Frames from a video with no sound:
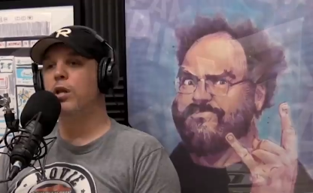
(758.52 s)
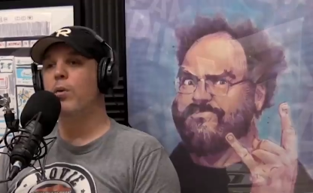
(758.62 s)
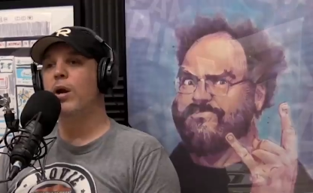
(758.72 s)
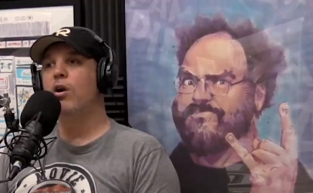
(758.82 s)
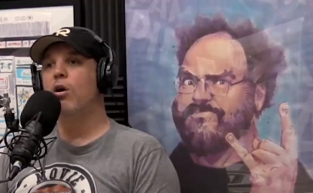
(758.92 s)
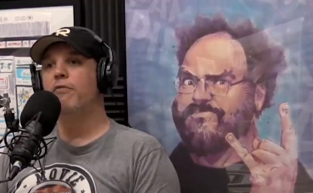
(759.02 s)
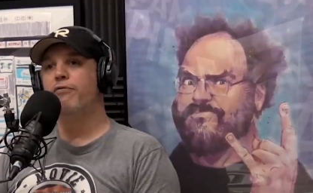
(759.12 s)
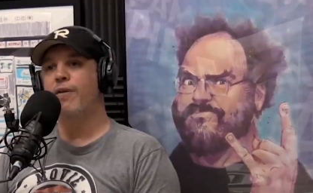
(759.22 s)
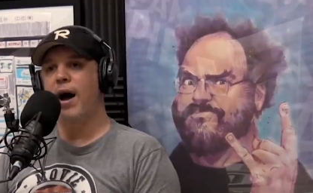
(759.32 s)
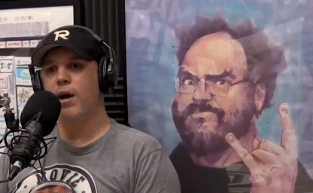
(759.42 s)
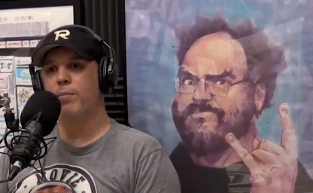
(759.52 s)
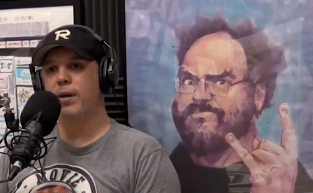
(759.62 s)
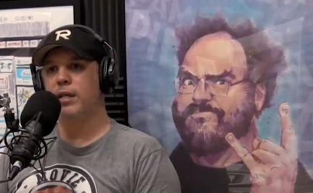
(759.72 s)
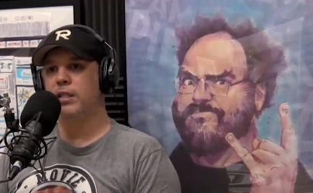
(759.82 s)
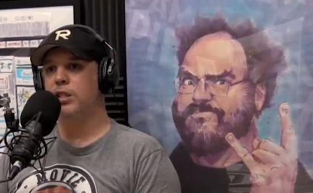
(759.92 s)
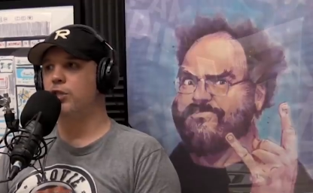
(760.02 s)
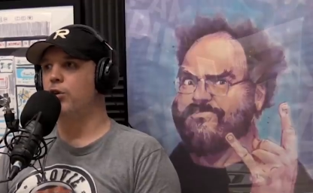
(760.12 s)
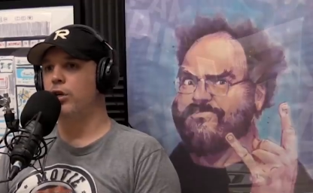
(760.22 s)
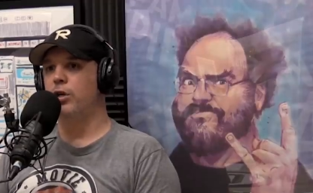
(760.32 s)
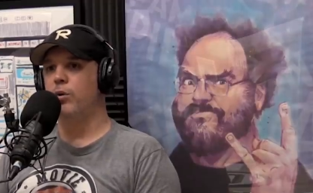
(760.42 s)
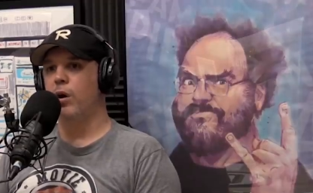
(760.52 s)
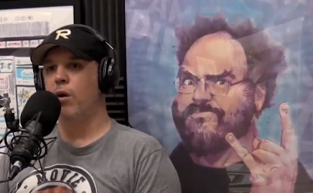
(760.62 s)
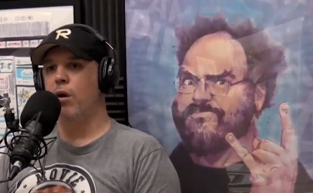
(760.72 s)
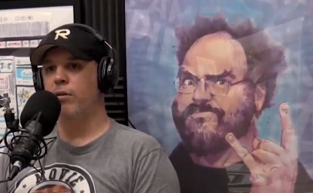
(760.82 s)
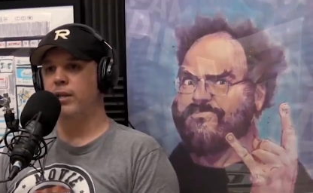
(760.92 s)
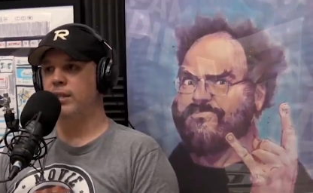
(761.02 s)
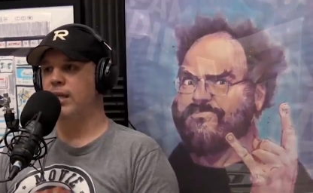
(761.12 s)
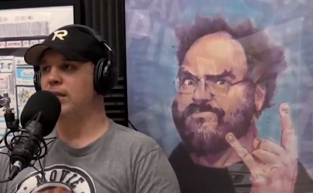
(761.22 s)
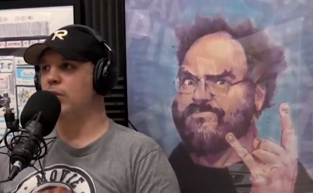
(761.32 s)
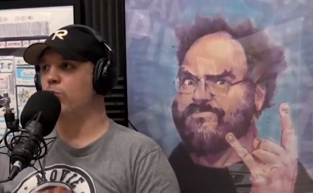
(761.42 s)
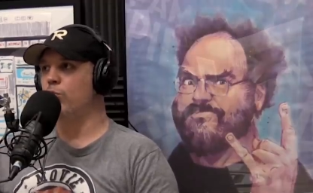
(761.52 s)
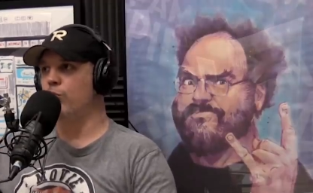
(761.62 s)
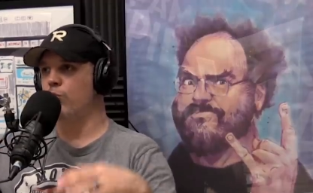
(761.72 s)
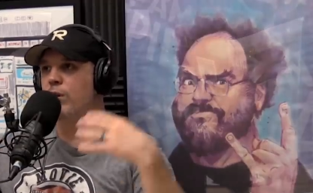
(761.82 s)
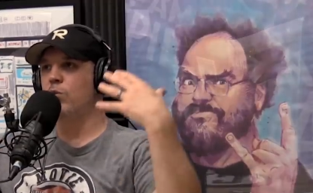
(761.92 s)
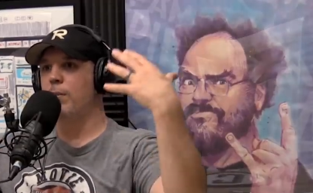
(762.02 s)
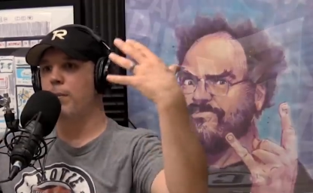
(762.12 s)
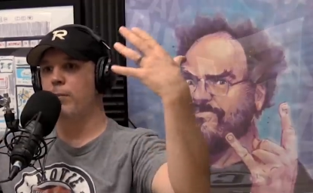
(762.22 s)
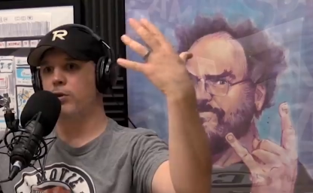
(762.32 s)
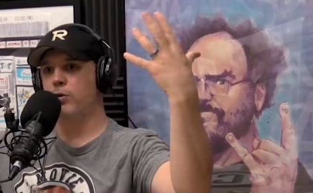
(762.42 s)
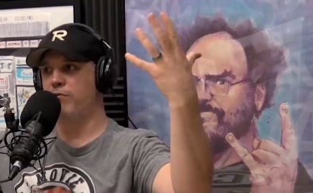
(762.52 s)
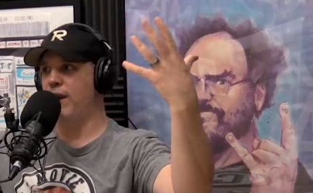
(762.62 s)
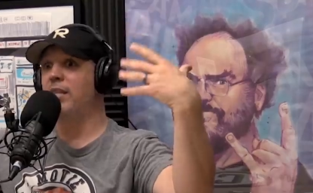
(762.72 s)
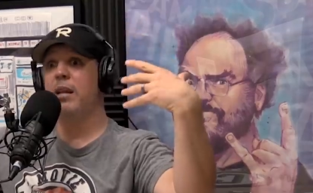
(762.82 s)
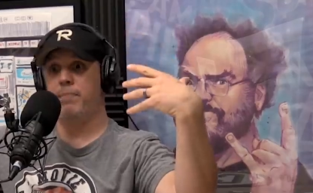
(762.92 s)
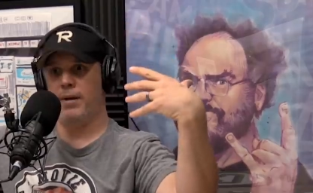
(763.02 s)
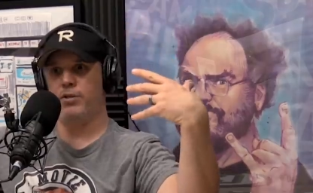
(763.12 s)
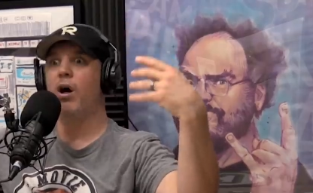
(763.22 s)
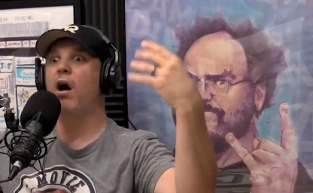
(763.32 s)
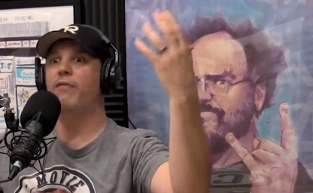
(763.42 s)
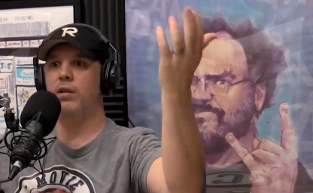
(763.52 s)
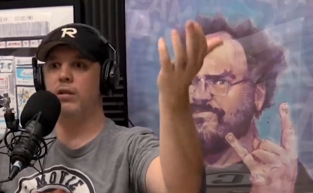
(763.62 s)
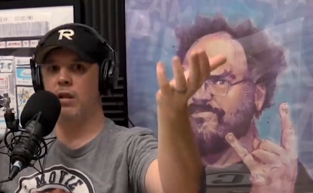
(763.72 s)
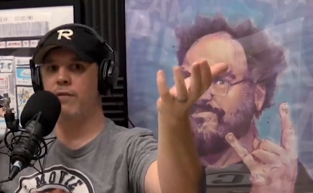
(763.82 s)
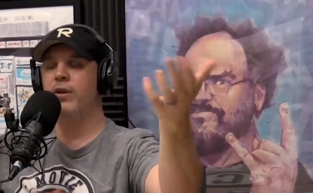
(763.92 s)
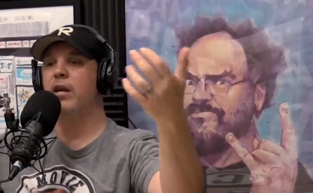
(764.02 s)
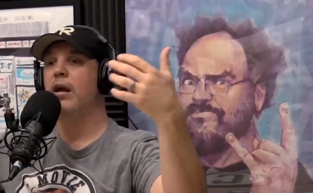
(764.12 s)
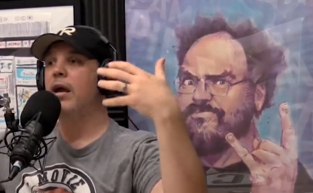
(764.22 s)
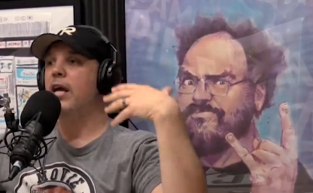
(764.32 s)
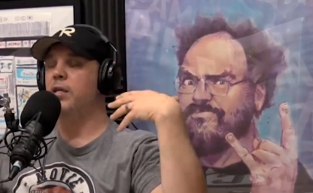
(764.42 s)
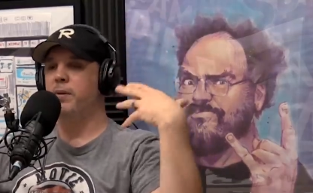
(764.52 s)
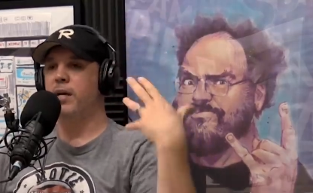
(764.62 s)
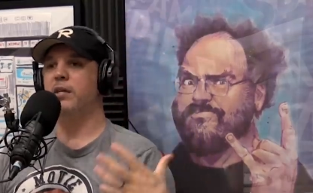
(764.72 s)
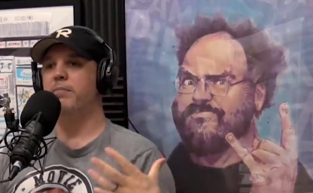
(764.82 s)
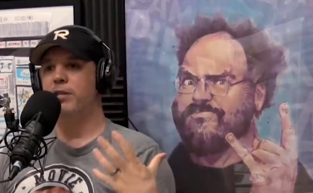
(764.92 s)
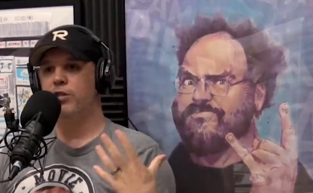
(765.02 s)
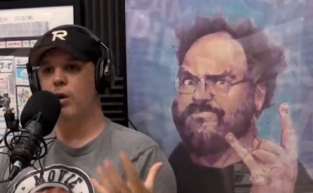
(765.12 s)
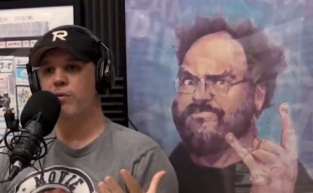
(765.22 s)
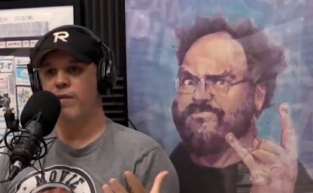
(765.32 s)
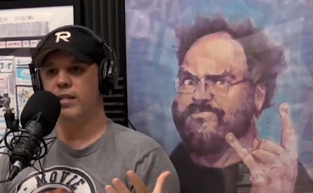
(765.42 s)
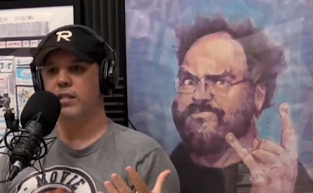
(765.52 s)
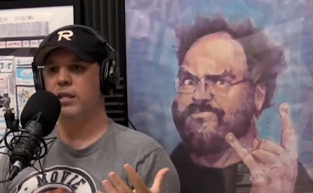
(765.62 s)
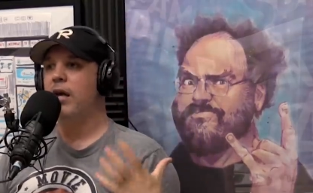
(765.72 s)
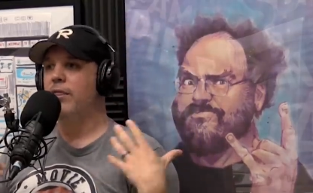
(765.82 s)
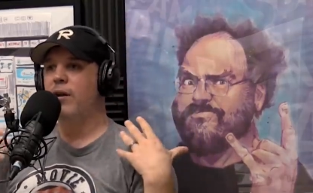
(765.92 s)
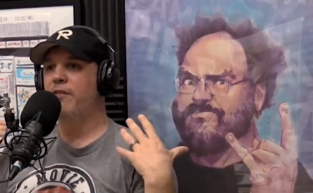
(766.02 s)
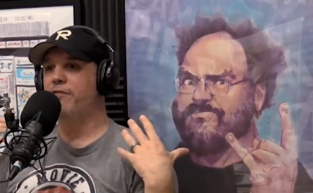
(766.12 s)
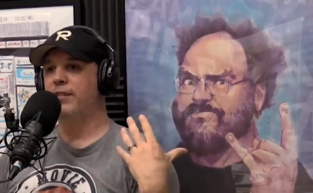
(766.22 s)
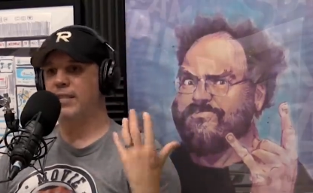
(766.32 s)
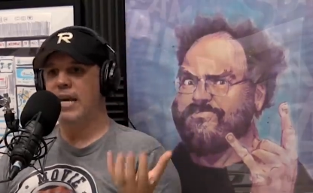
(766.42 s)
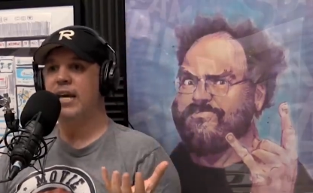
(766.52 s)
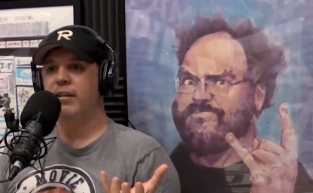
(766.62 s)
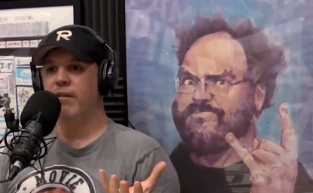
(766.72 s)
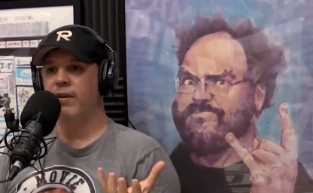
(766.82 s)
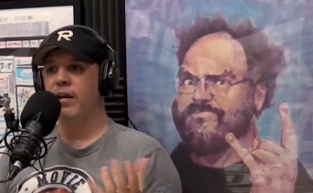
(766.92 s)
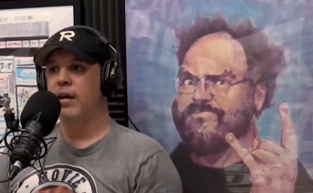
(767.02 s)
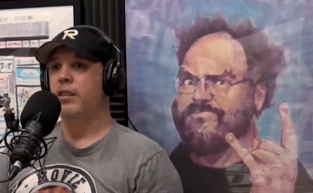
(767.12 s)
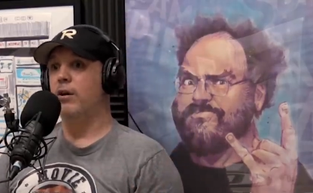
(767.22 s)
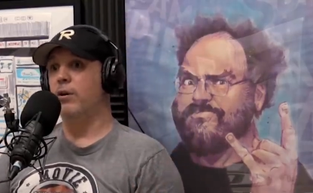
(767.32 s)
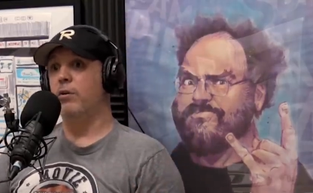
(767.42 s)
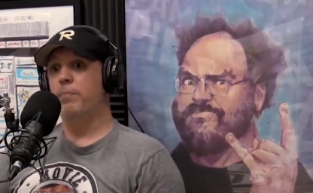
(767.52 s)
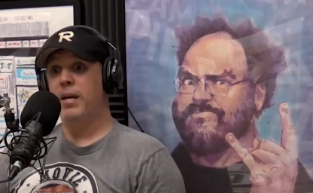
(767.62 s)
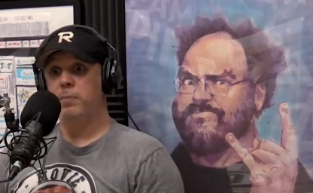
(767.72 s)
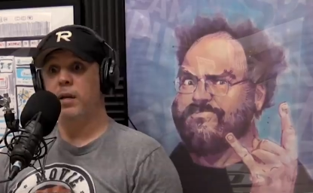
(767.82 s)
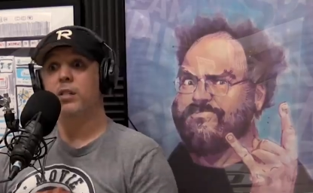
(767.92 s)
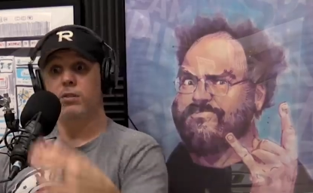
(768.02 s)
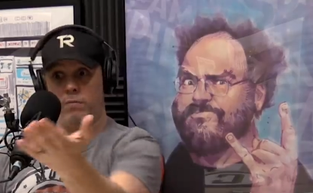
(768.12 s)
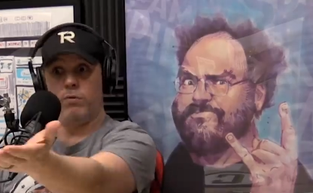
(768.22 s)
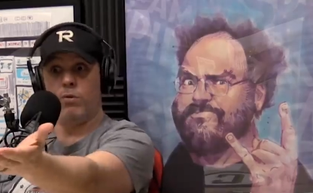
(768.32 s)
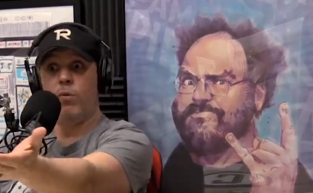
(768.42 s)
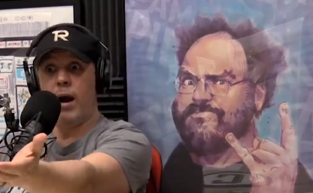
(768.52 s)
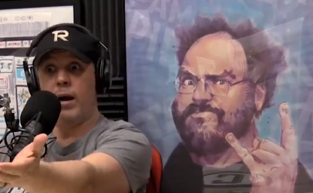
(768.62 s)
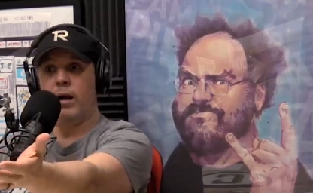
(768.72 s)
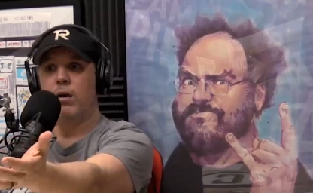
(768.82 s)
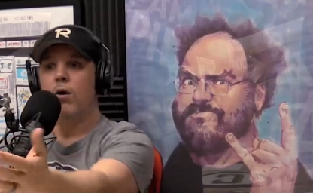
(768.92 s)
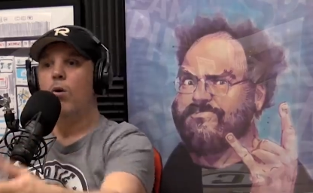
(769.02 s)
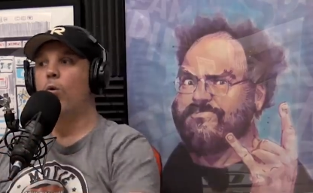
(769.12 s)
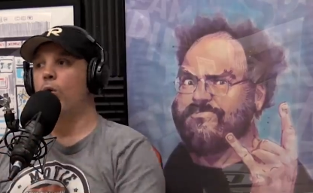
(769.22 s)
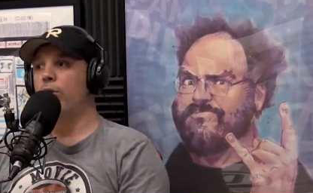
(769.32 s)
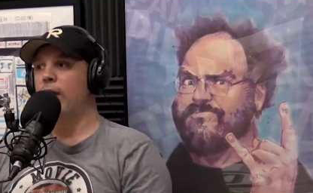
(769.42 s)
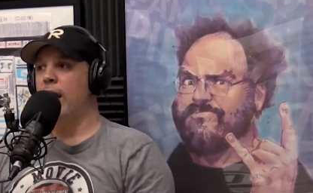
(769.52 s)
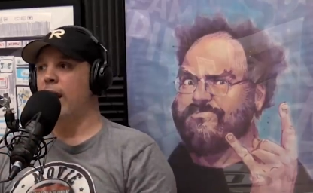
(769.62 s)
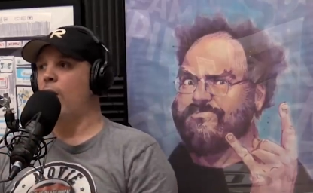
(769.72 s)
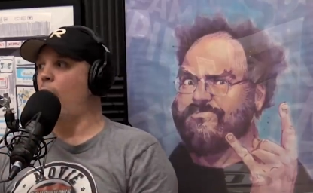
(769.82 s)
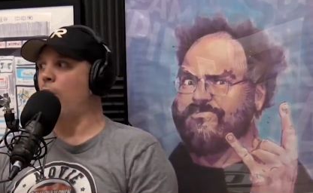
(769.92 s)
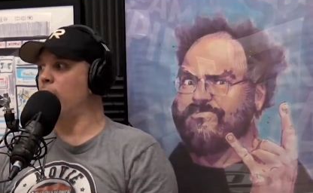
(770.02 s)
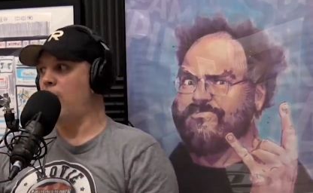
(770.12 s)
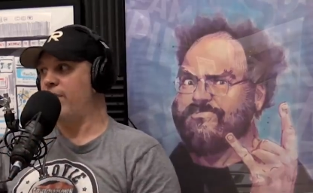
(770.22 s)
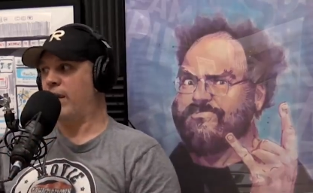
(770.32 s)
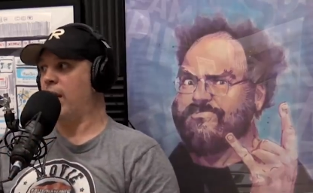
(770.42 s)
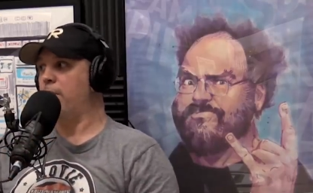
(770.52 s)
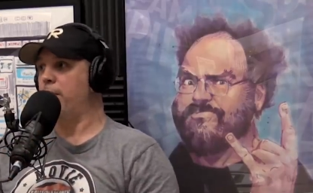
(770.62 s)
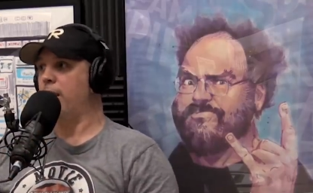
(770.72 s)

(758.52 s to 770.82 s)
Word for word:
Speaker 1: slow and it caught fire because it just started doing all these things. And the reason why people are so invested and pissed off and loving it is because they've been so invested. They're not fatigued of it. They're either pissed because of the writing or they are loving it